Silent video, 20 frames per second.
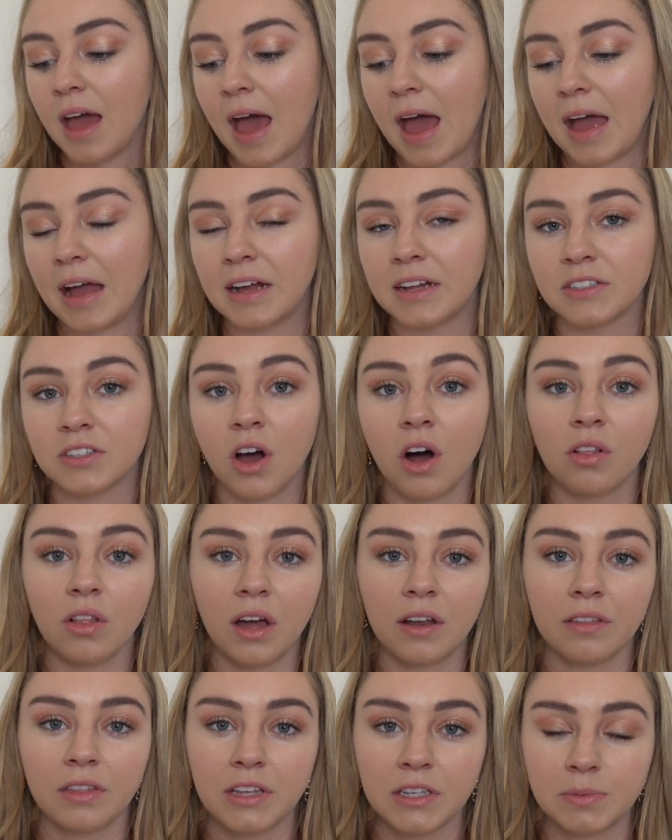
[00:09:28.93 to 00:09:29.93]
And a
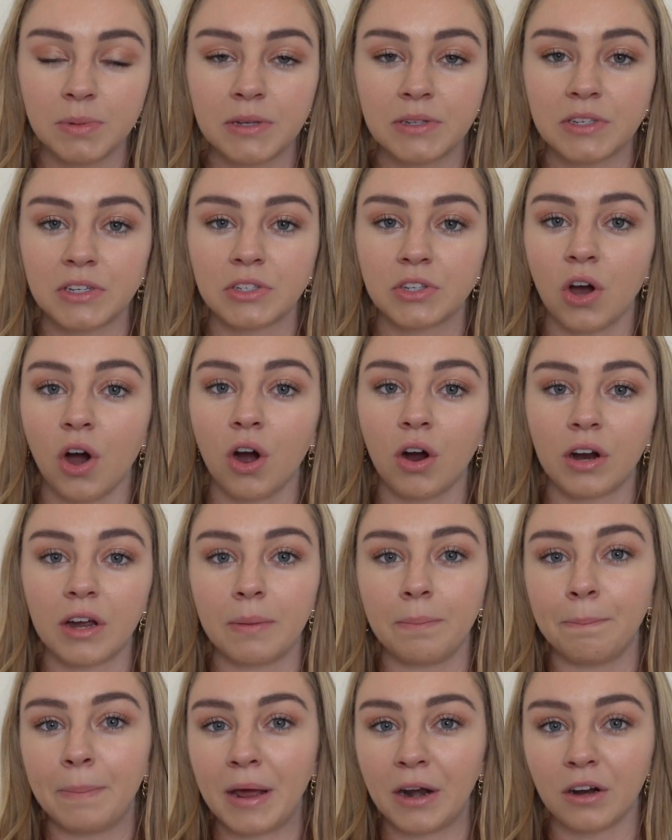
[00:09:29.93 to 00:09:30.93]
lot of these pieces are
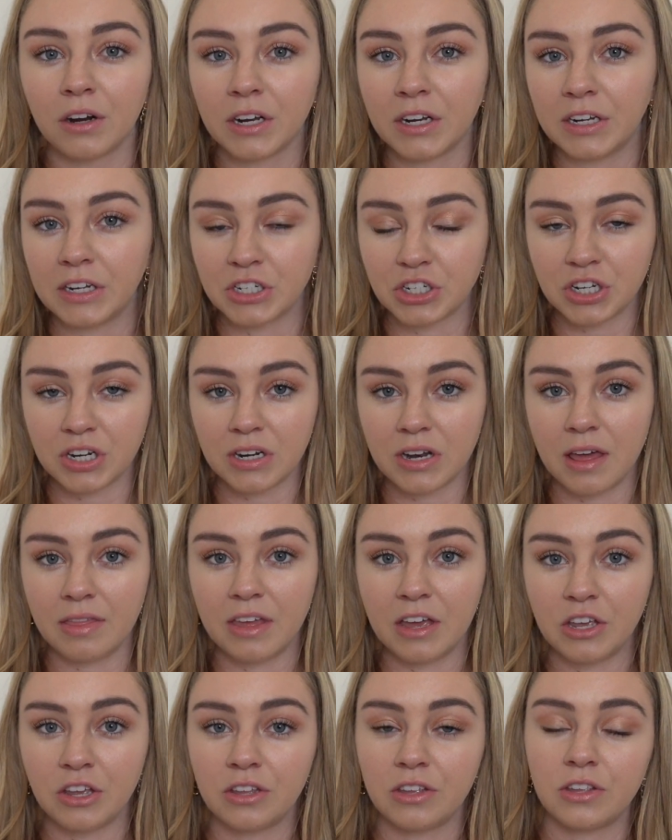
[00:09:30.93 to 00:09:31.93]
in better
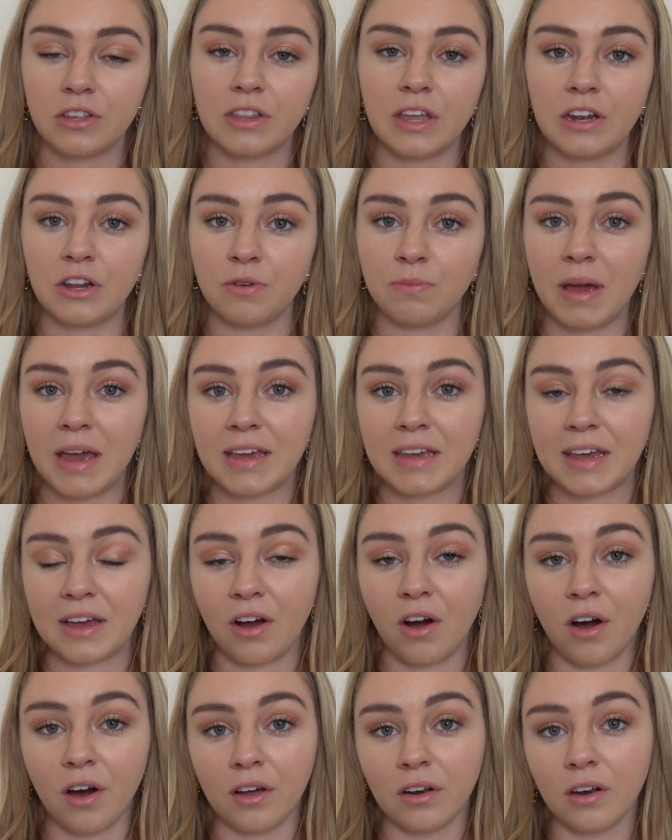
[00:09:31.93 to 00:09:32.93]
condition than you may
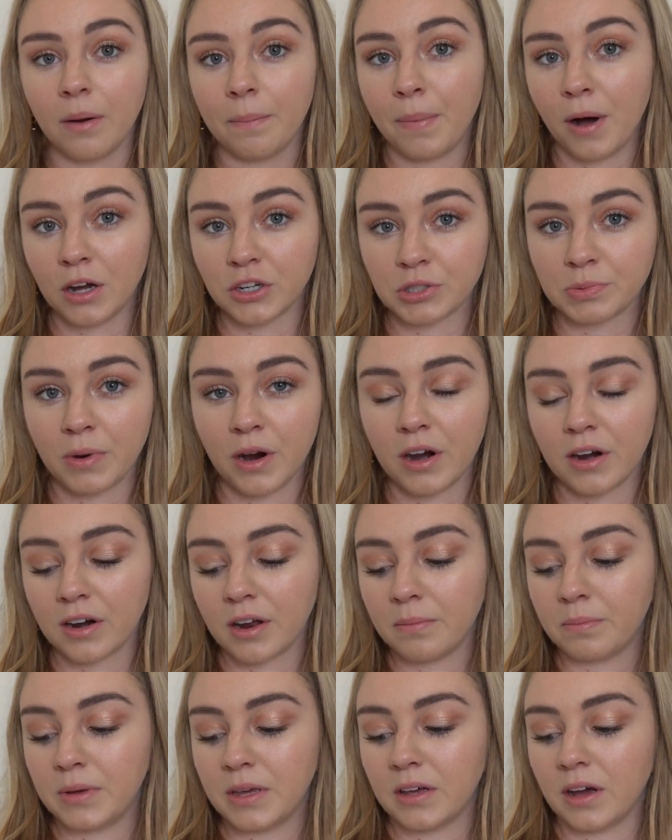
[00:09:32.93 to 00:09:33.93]
get on
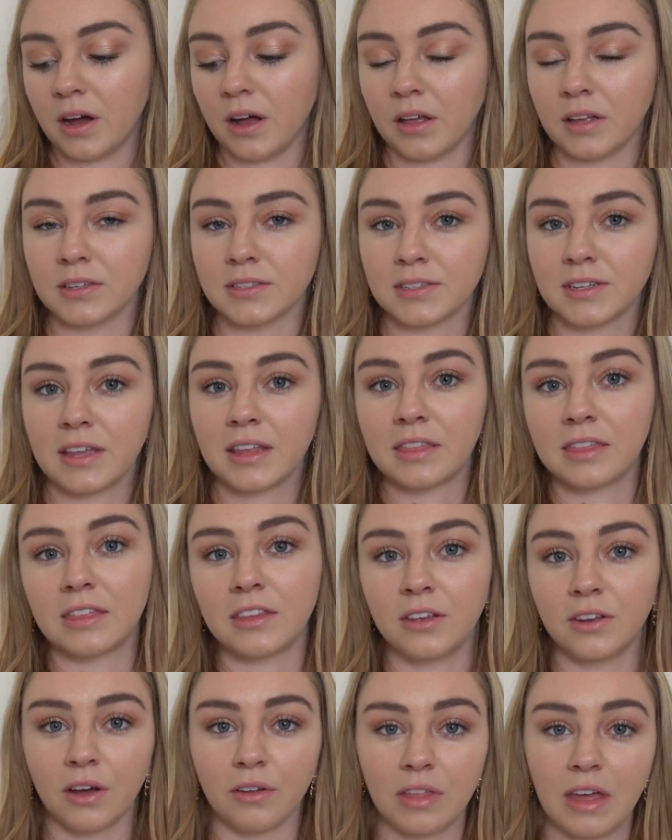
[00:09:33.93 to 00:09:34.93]
Poshmark because,
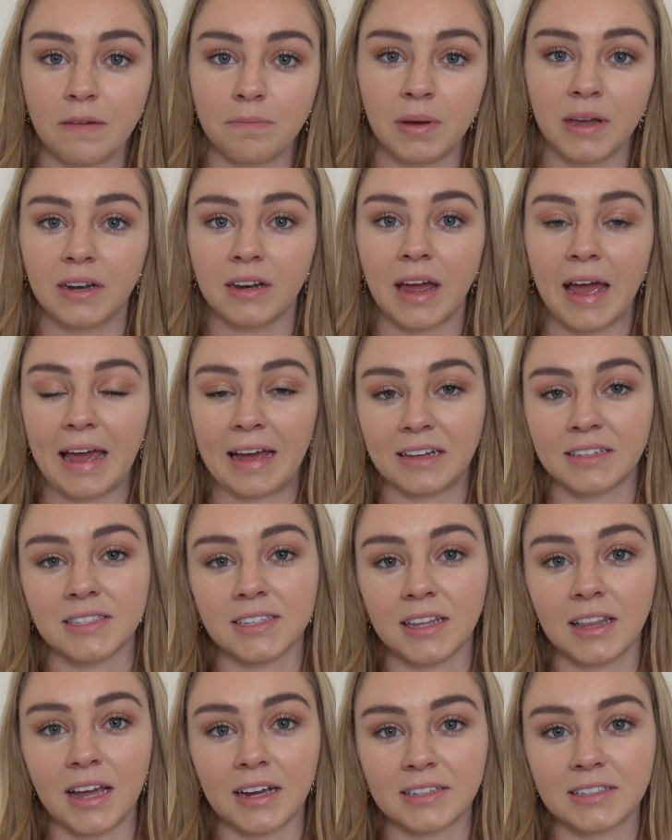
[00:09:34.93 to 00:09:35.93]
you know, they've been hand
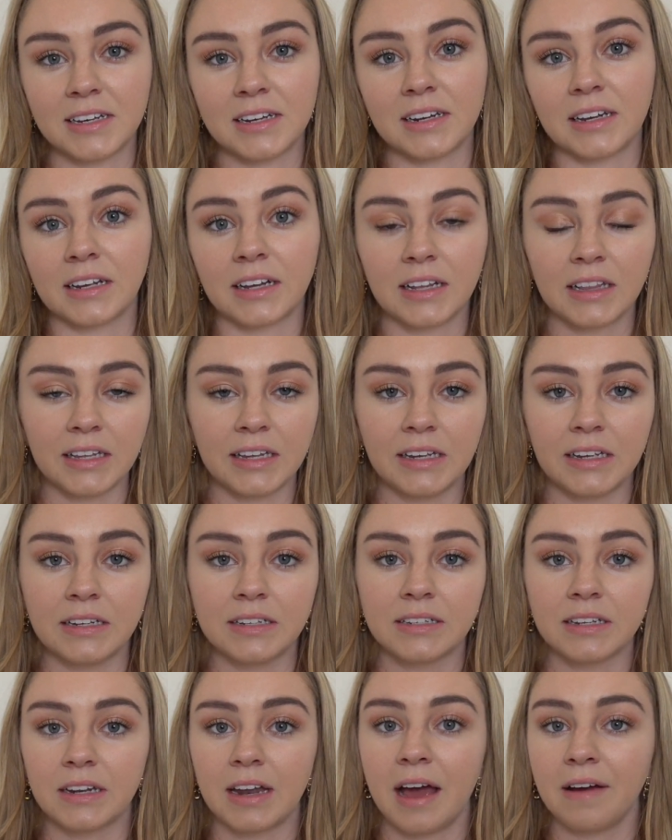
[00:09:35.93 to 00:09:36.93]
selected and
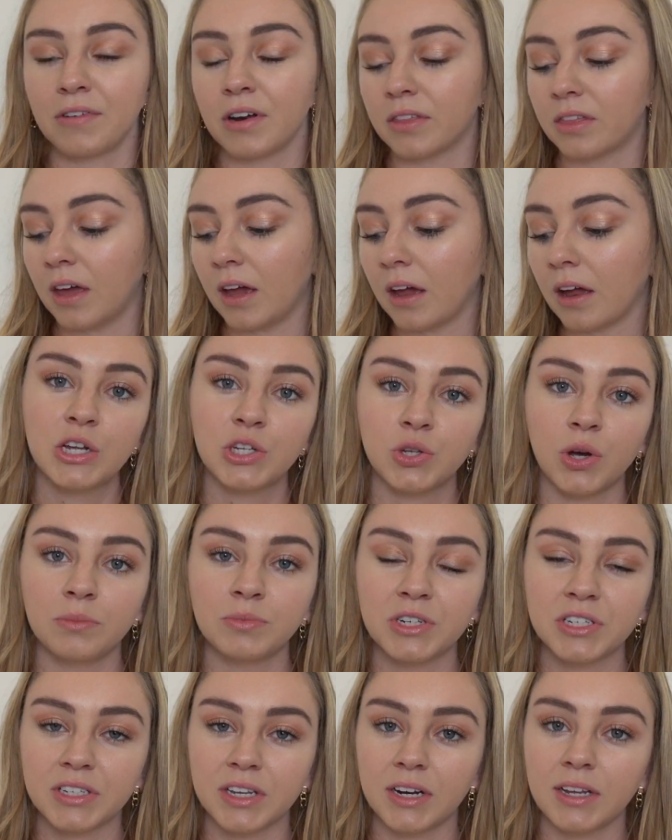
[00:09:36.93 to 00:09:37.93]
cleaned and everything. So I'm
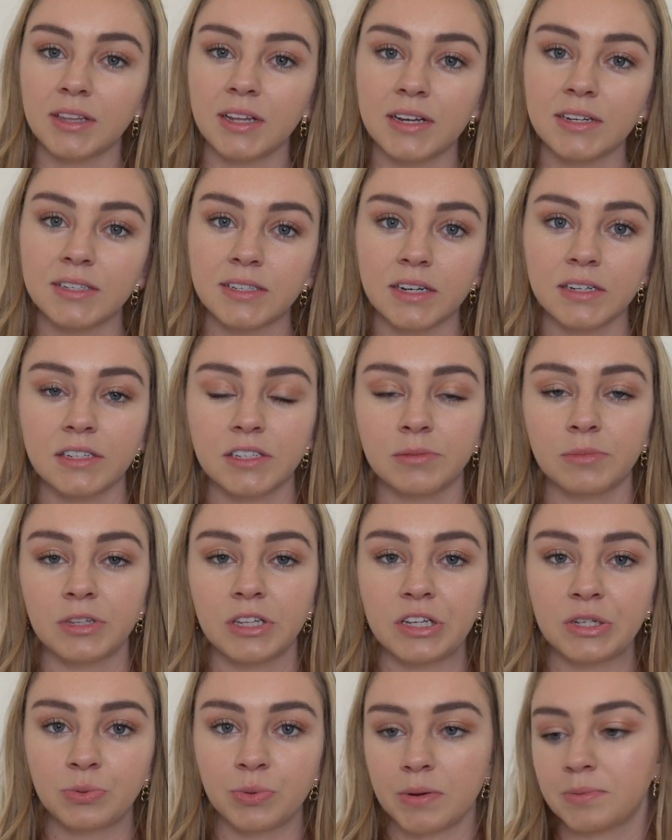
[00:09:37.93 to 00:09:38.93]
just gonna list some of
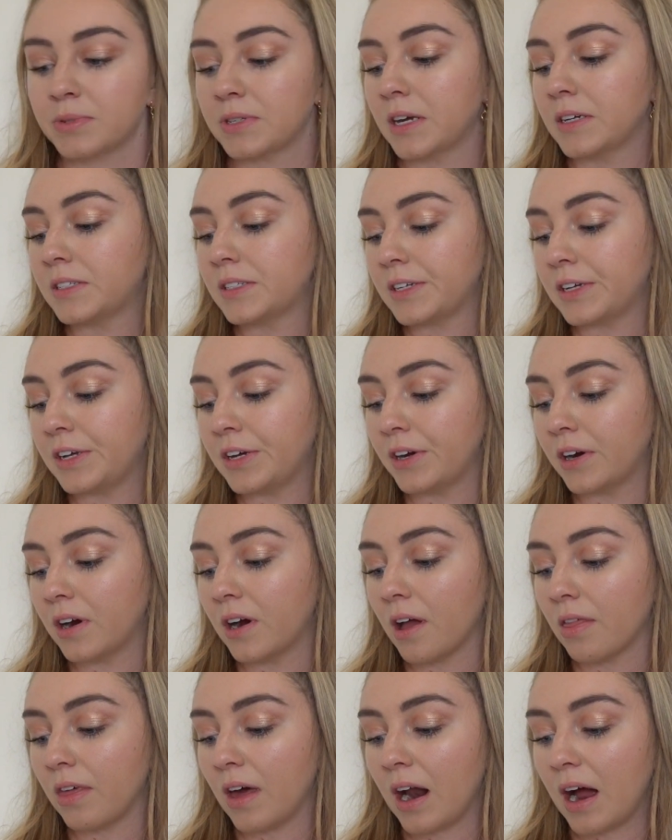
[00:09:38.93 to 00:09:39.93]
these websites
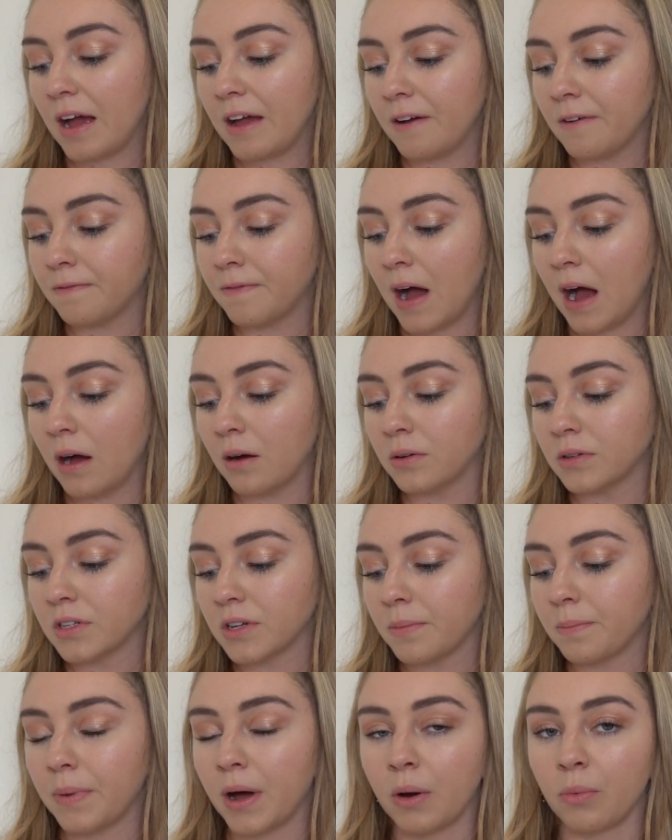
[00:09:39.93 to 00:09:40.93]
here that I have found,
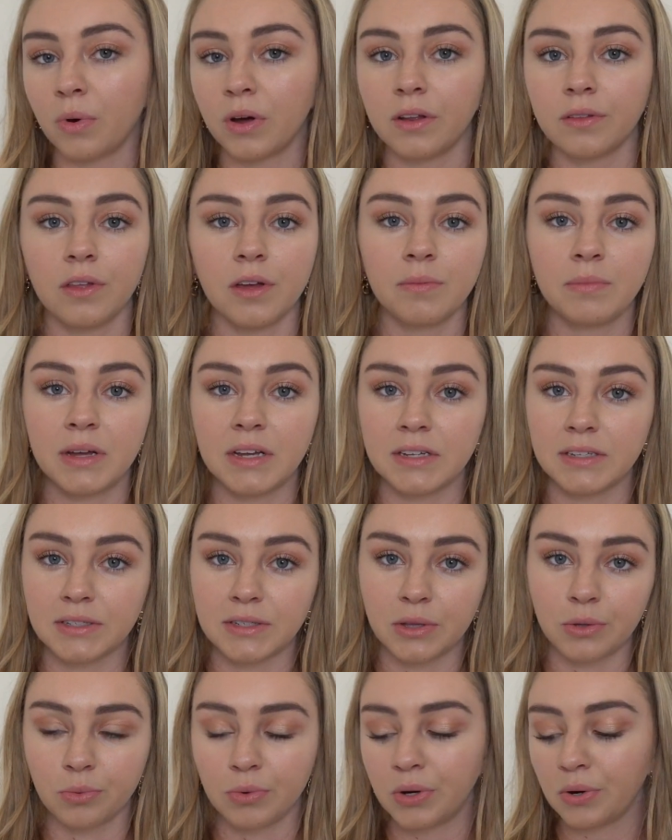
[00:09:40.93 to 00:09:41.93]
but one of them is
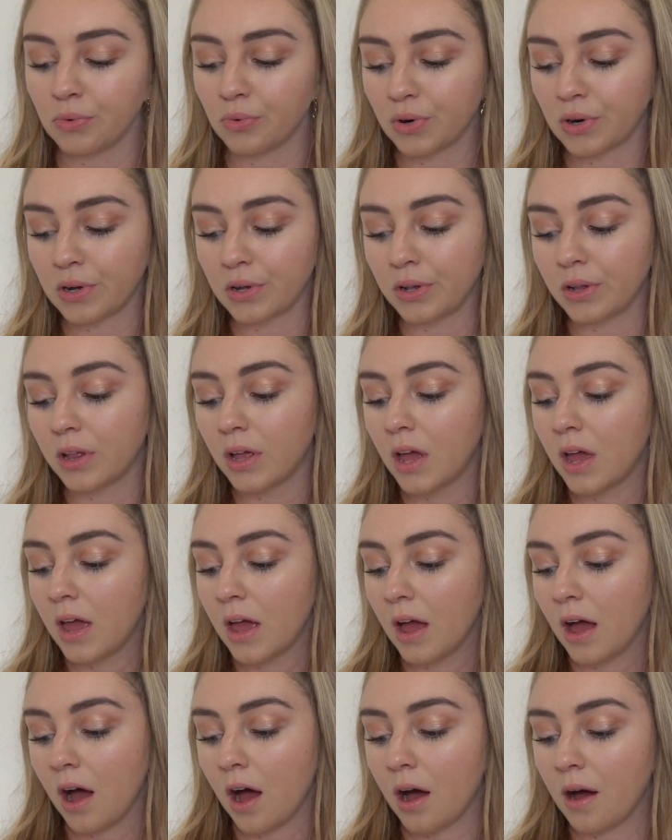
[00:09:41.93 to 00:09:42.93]
The Real Real,
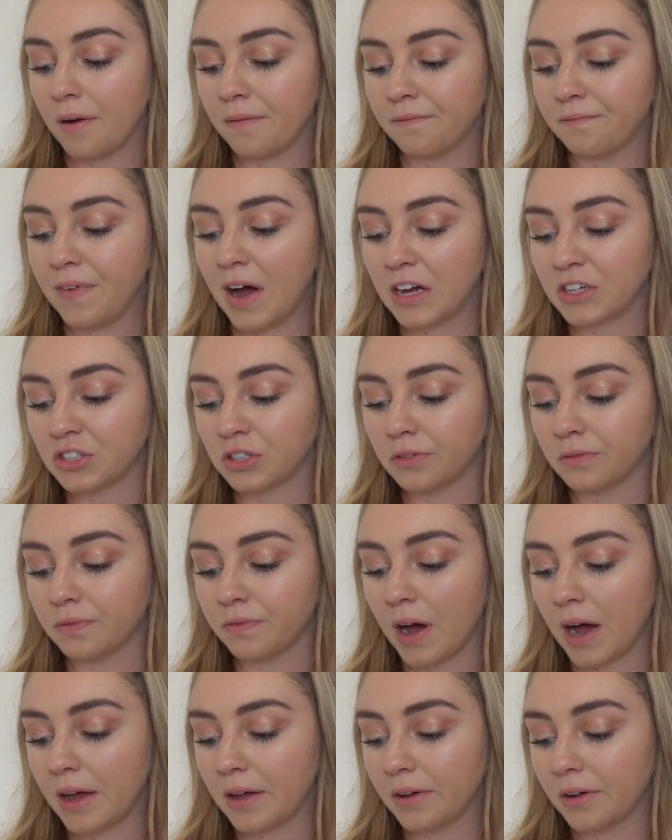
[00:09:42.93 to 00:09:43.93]
Fashion
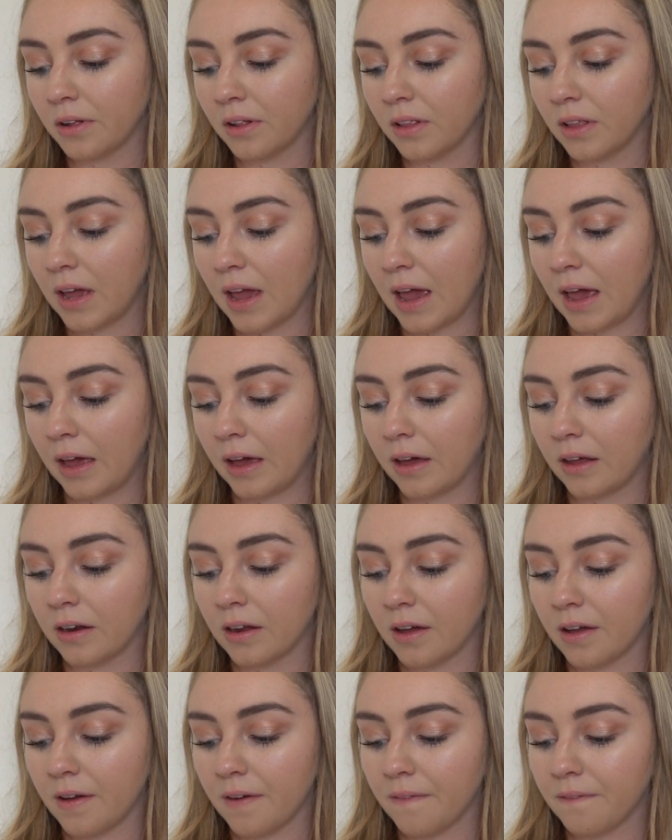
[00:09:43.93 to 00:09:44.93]
File,
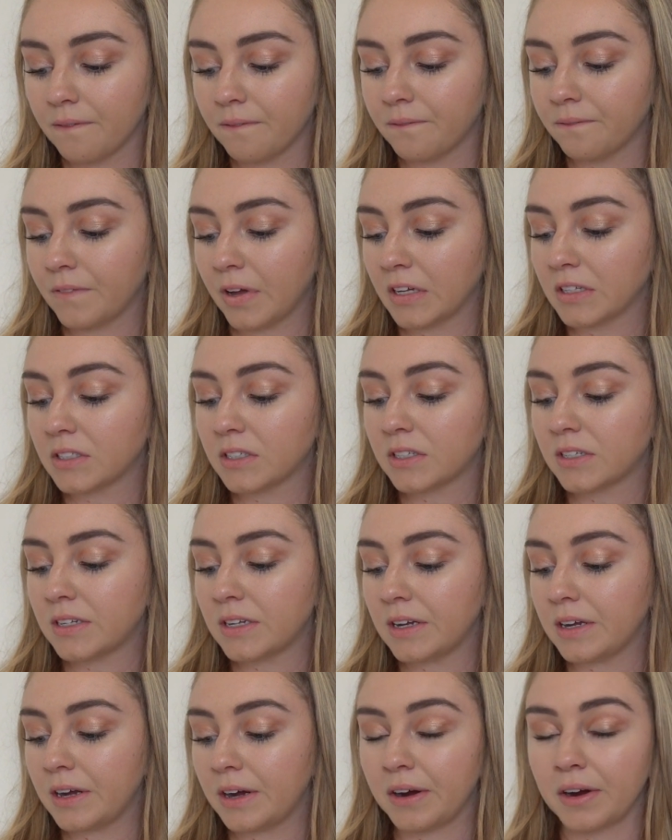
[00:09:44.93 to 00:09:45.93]
and
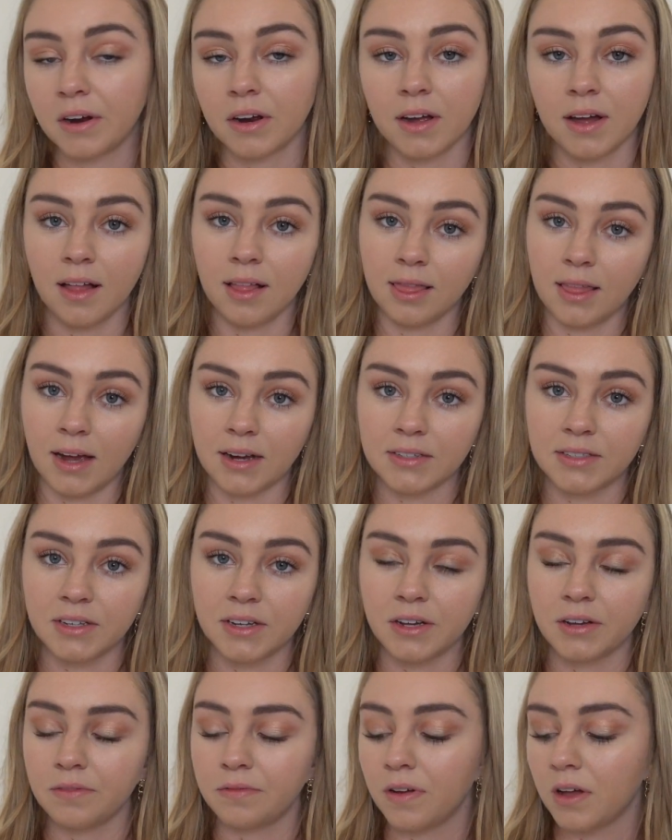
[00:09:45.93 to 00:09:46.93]
Vestiaire
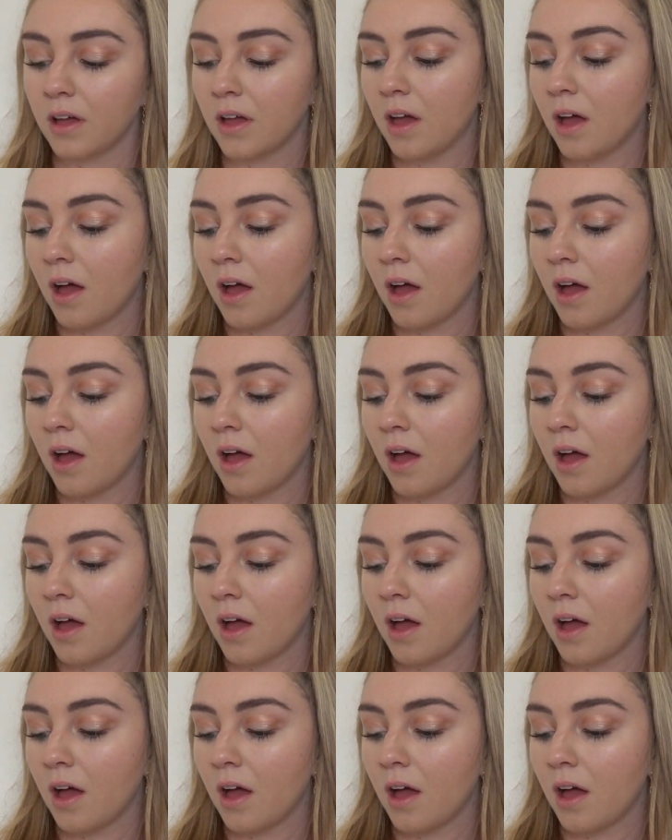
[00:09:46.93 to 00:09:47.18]
Collective.